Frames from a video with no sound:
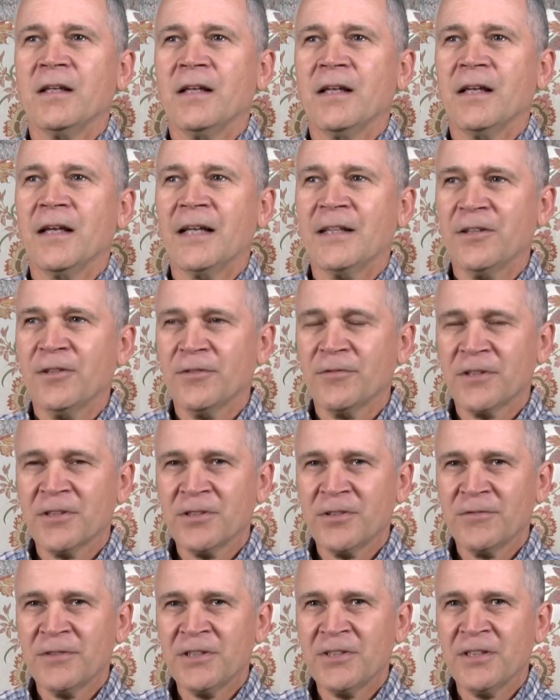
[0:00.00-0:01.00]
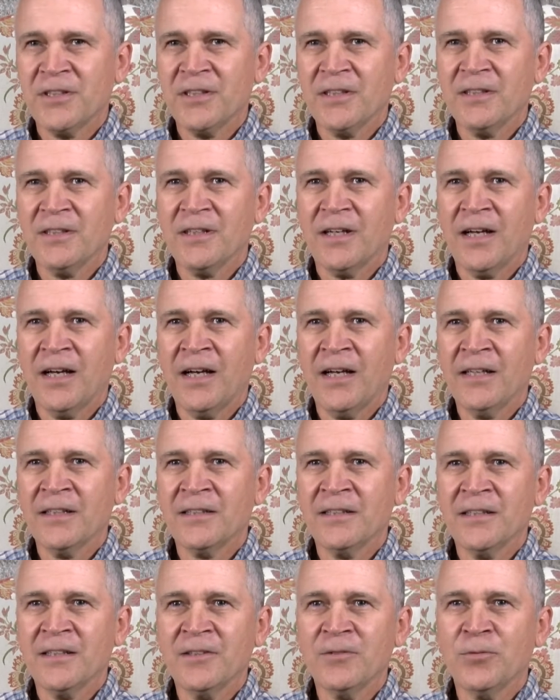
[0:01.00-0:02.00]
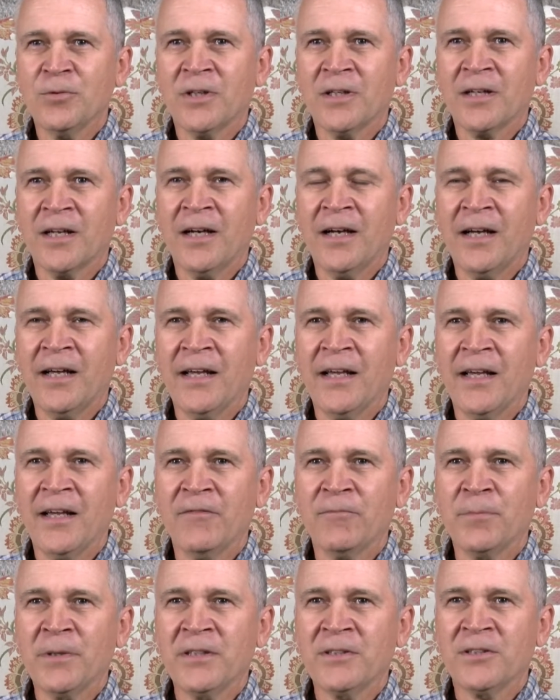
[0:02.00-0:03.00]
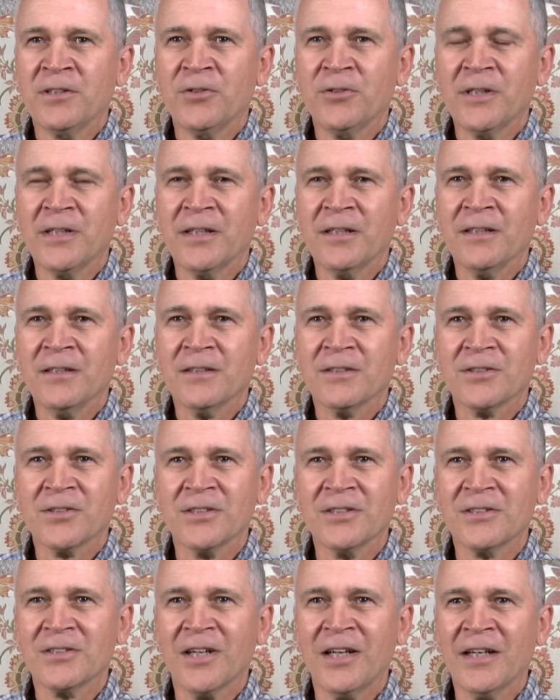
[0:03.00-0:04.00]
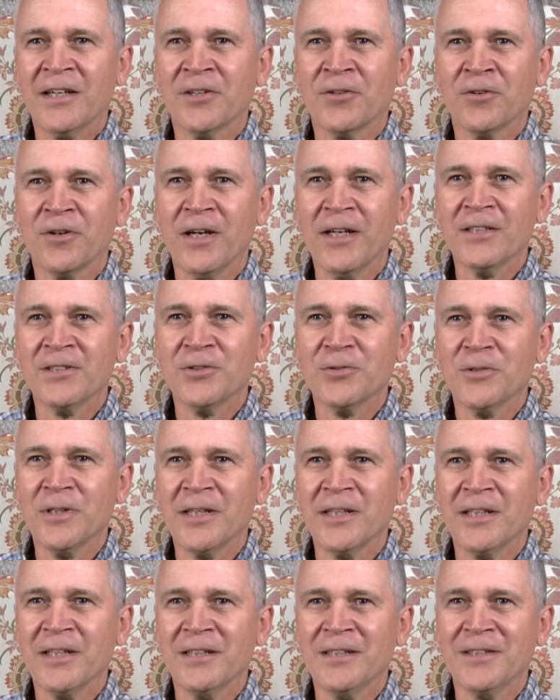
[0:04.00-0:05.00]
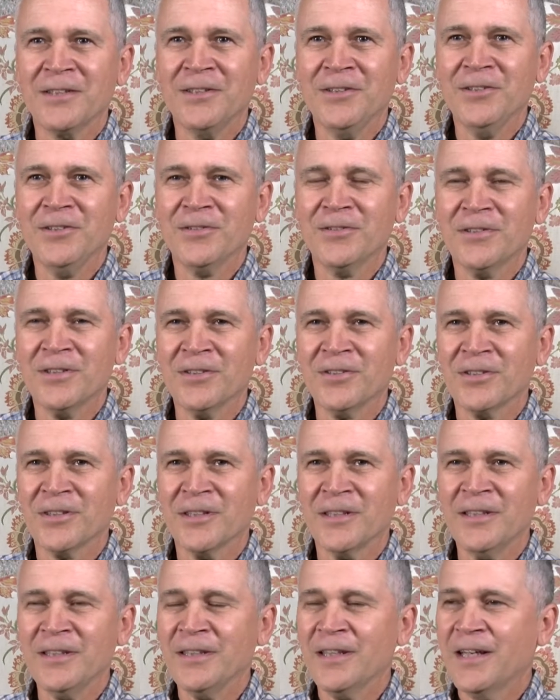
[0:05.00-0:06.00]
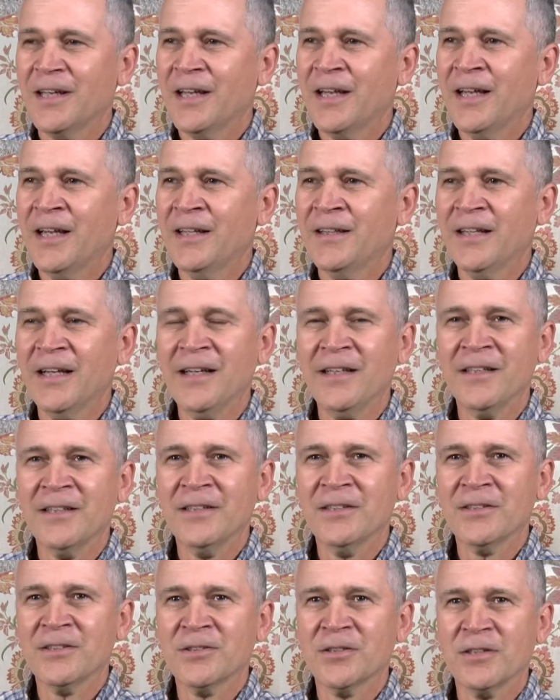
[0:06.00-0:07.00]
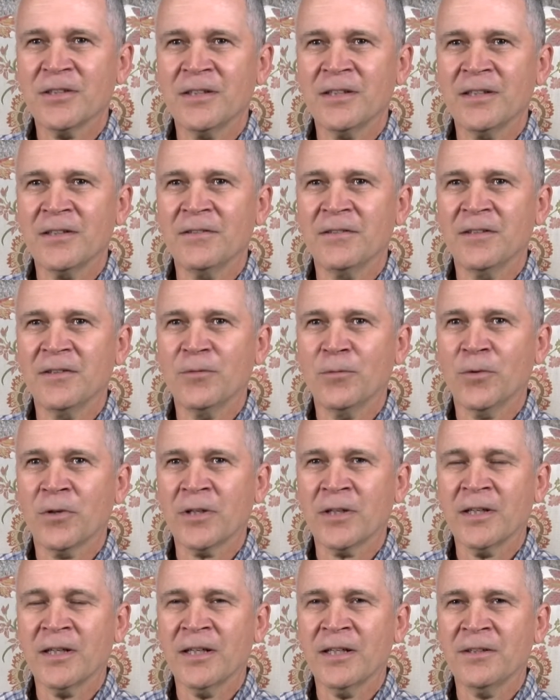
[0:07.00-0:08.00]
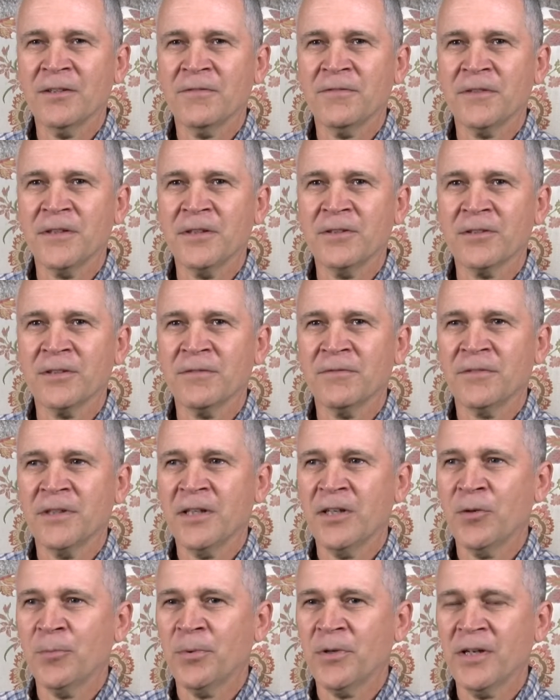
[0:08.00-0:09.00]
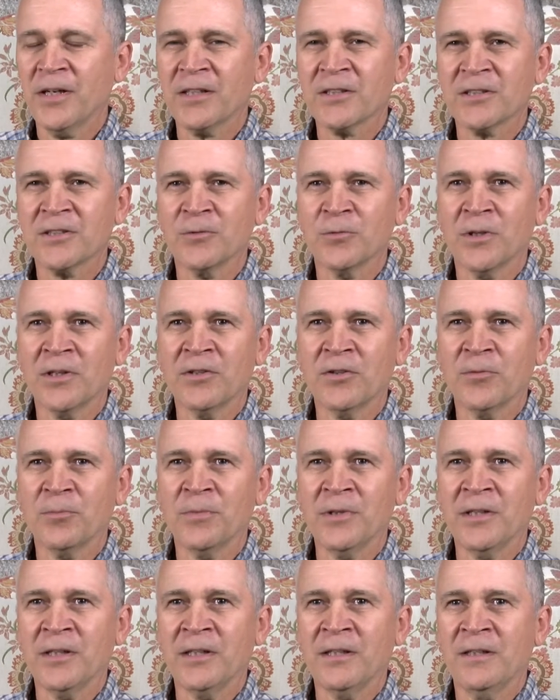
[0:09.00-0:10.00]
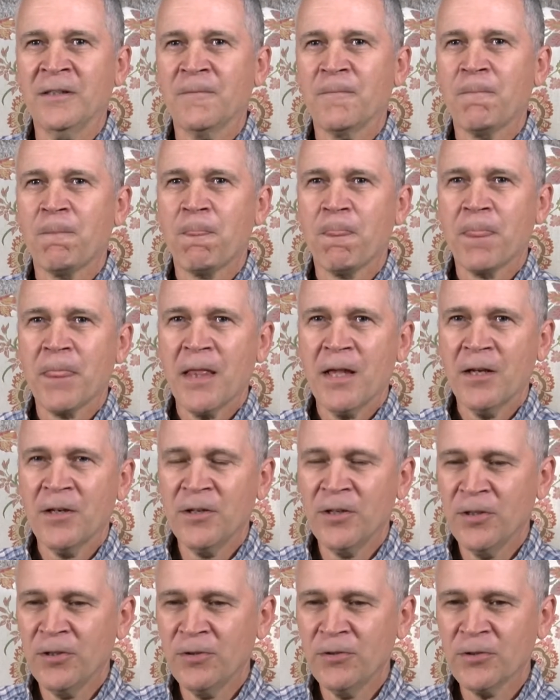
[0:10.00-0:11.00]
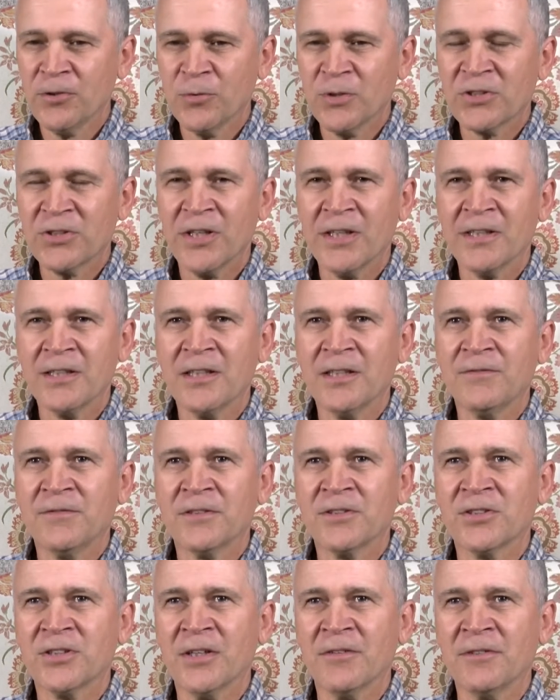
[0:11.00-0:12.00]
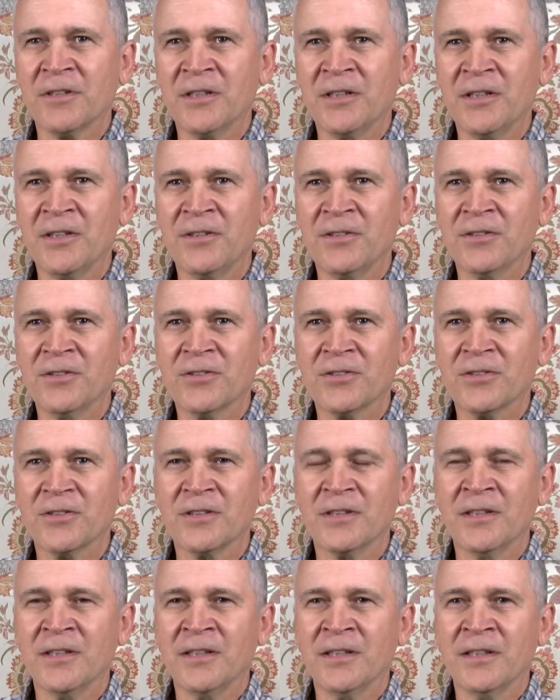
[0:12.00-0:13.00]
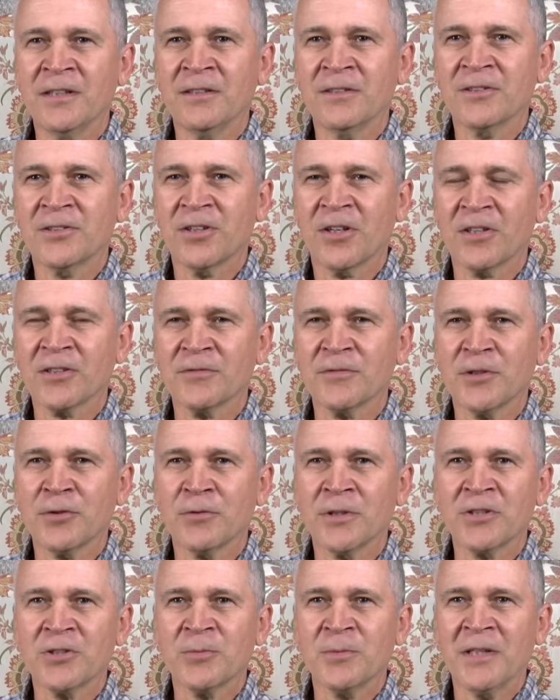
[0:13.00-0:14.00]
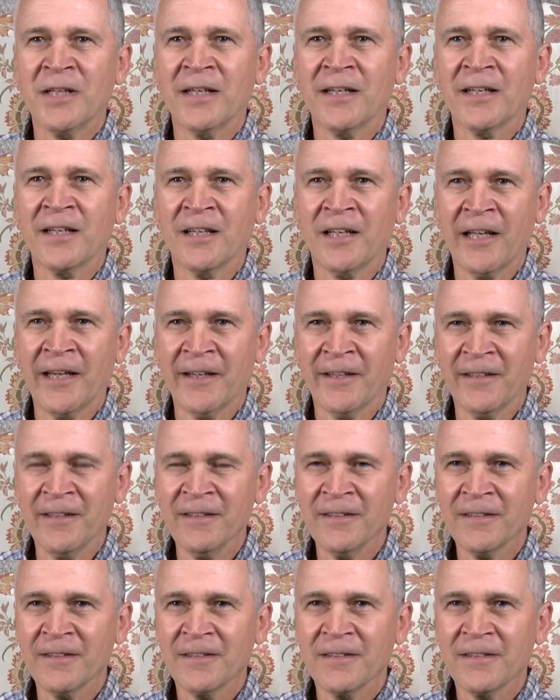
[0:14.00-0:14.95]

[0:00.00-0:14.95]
At the University of Virginia, I did what I have been doing since I graduated university, and that is working in the field of video production, whether it be news, which I did for seven years in Charlottesville, Richmond, and Atlanta,